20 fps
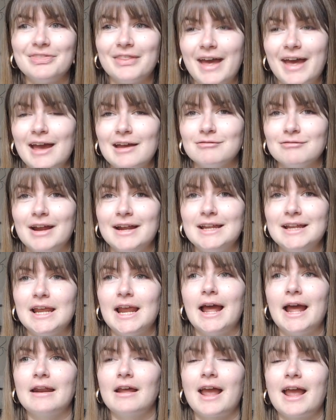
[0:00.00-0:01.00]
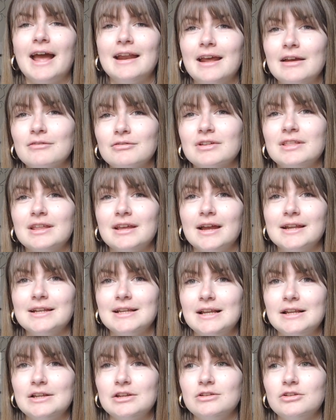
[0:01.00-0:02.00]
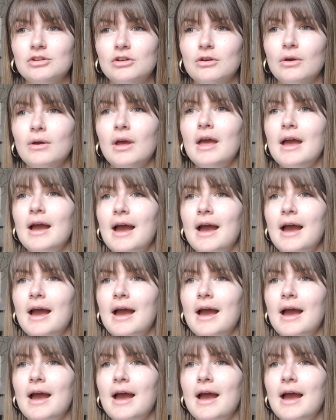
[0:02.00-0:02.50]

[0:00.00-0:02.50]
there ready and I had everything I needed to.